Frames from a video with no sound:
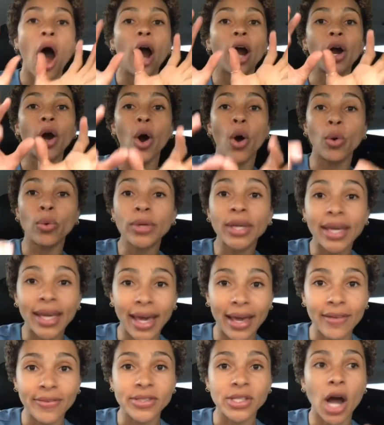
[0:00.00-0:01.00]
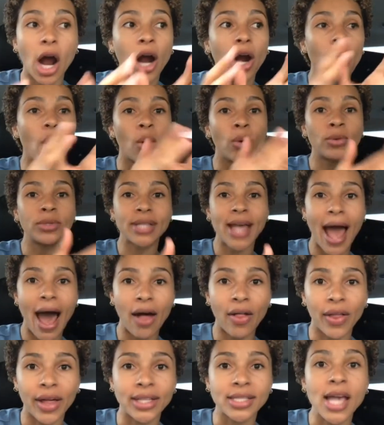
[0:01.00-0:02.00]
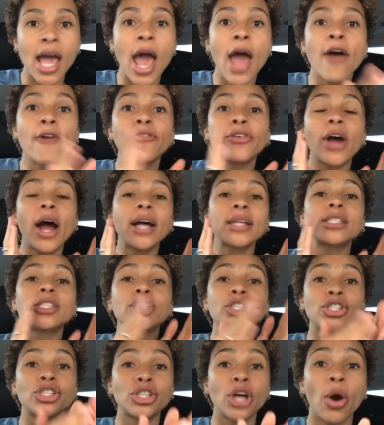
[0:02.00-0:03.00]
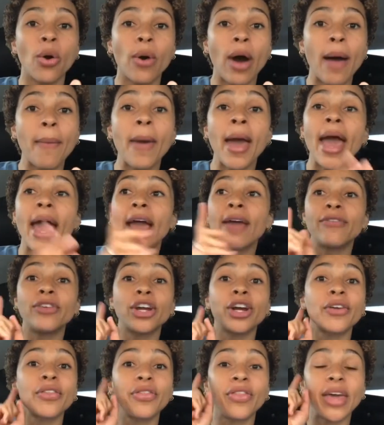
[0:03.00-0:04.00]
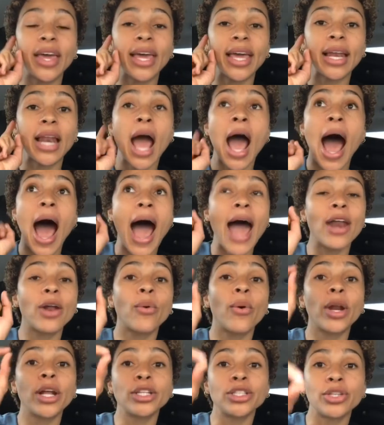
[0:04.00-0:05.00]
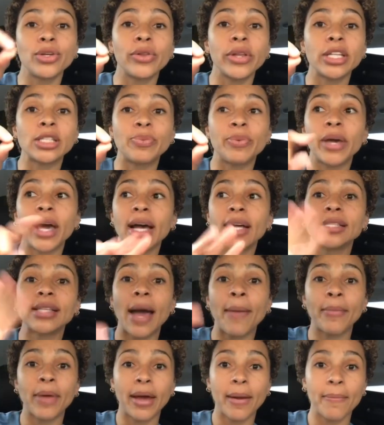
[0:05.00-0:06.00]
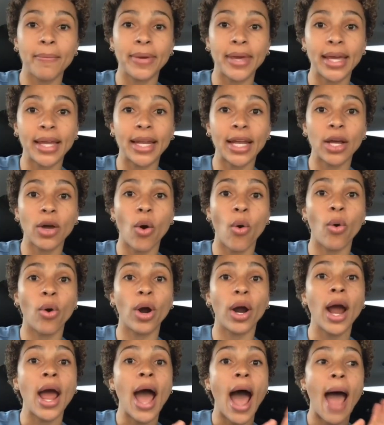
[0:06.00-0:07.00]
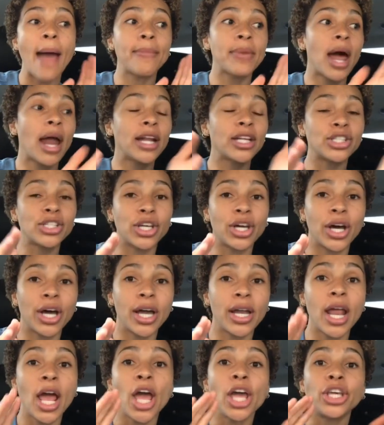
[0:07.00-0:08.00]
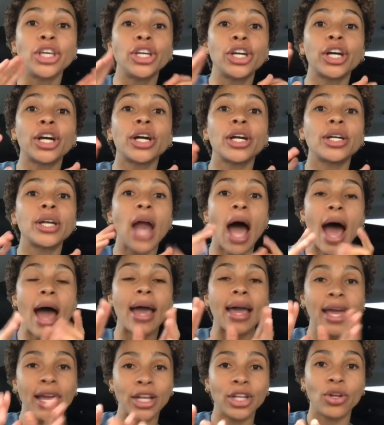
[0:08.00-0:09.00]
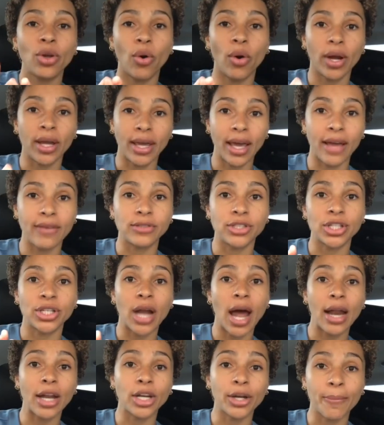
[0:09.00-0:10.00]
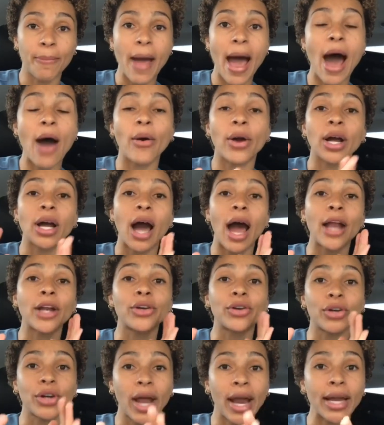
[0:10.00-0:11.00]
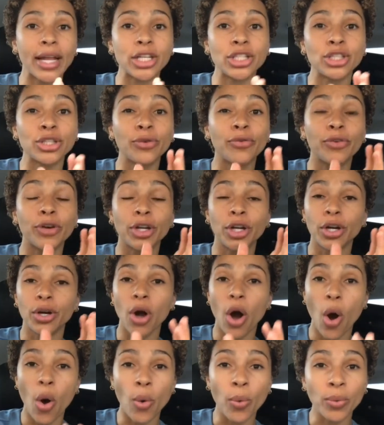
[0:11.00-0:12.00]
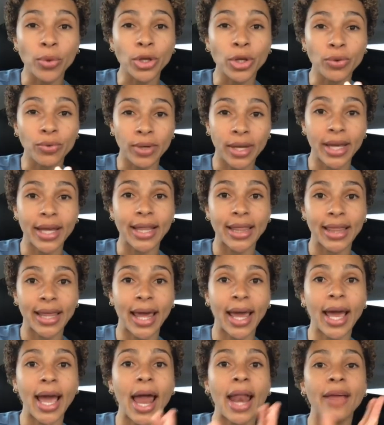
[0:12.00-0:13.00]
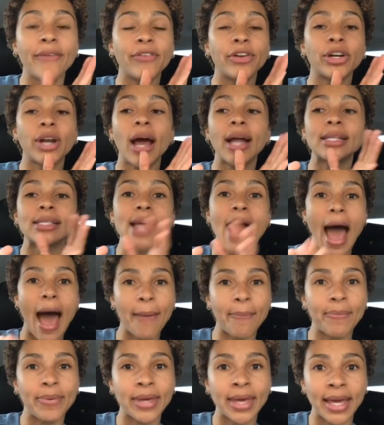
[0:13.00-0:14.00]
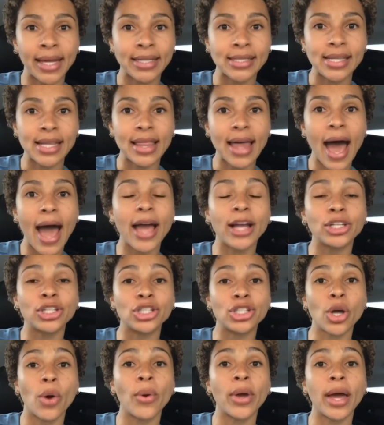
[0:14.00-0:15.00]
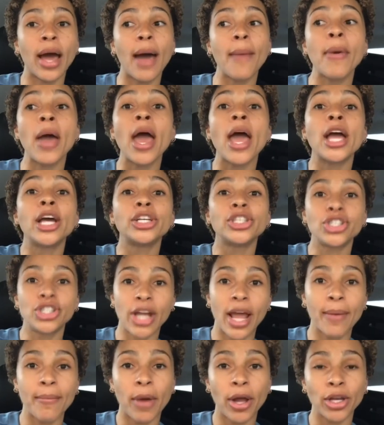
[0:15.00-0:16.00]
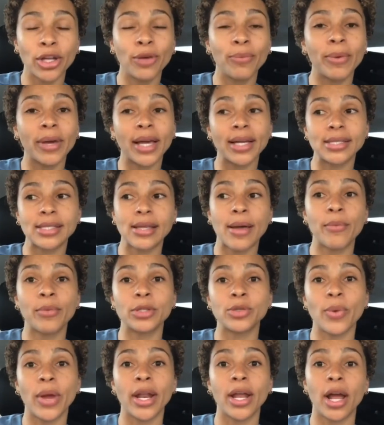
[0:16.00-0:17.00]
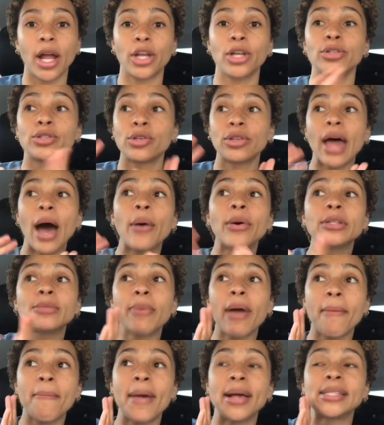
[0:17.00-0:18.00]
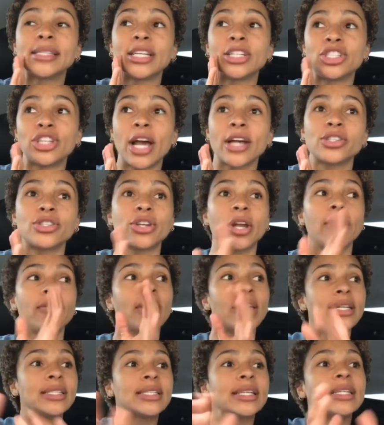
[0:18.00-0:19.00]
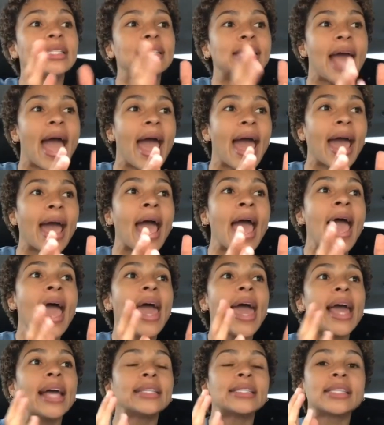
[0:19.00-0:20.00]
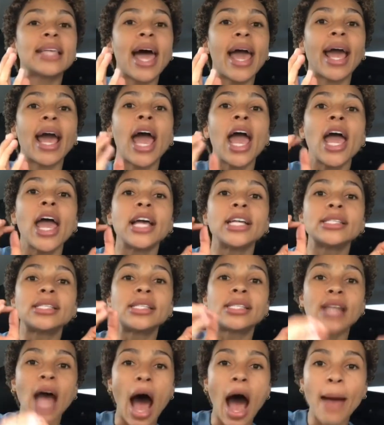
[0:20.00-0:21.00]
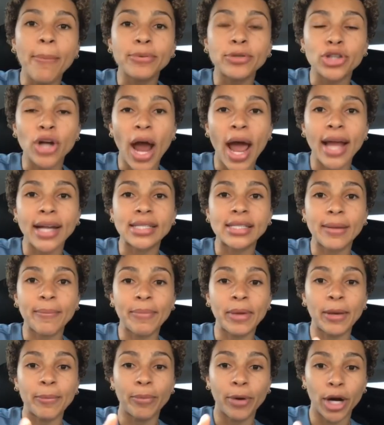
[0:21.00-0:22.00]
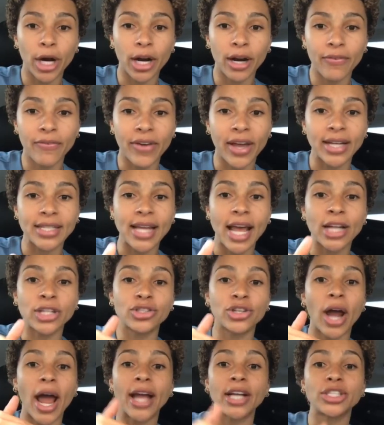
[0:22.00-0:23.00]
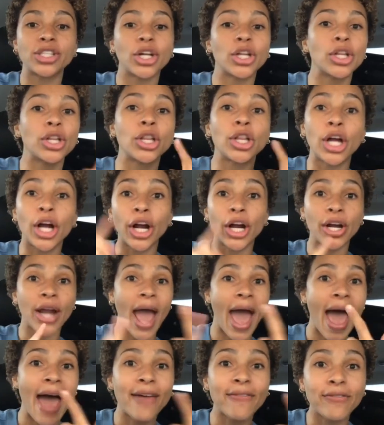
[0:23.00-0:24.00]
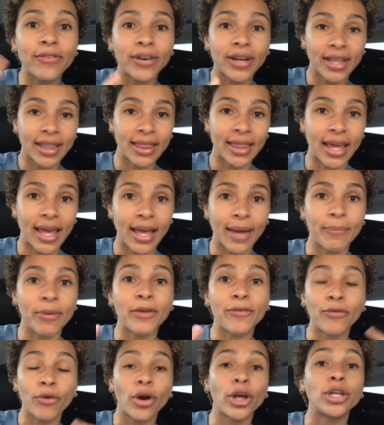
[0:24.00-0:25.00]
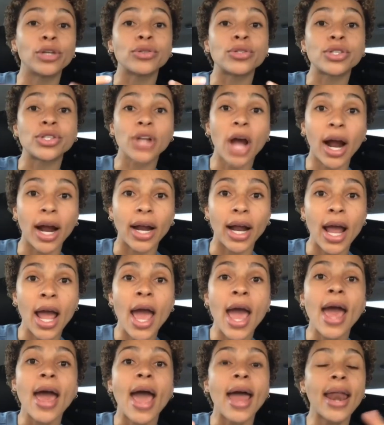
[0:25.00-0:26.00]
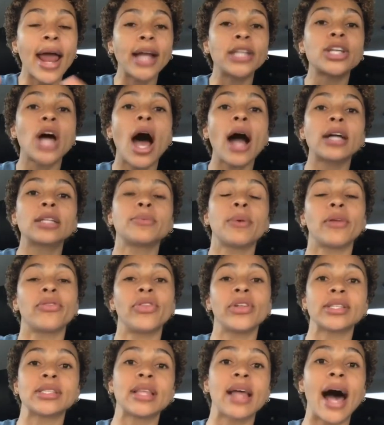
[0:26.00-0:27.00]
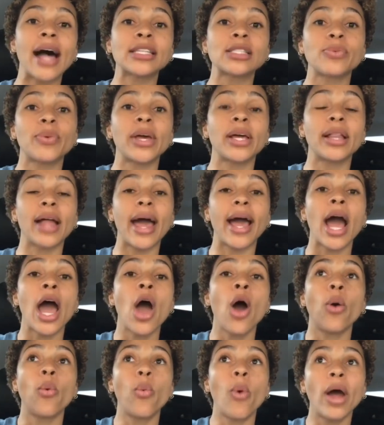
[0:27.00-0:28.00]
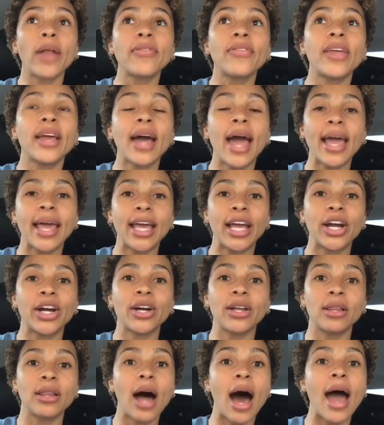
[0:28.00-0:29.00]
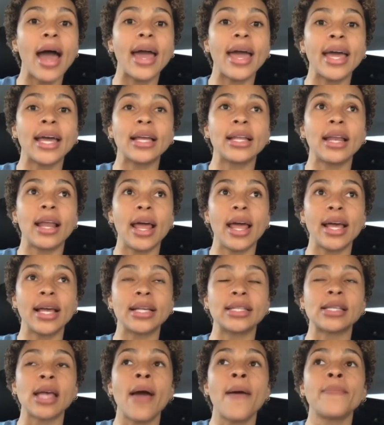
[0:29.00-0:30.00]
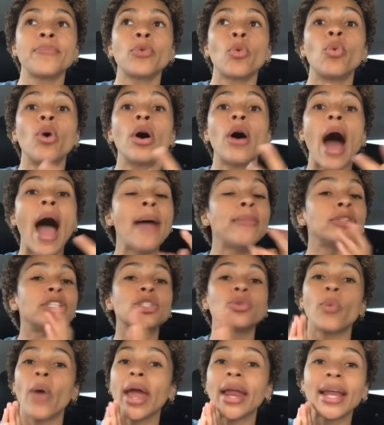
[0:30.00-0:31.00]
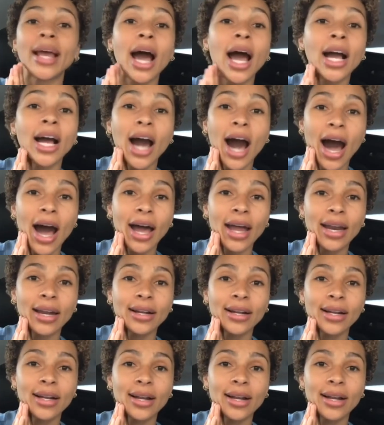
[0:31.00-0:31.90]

our own gifts, our own talents for us to show up. If you're thinking, I don't want to do this because I'm competing or I'm not as good, you're not in your gift. You're not in your power. God created you for your own unique thing. And if you're not tapping into that and showing up, shame on you, because someone's waiting on you. So that was my message yesterday. Then today, it's like, stop trying to be perfect and trying to learn everything before you start. And I talked about this last week. Like, one thing I hear a lot is, well, I'm just waiting on God.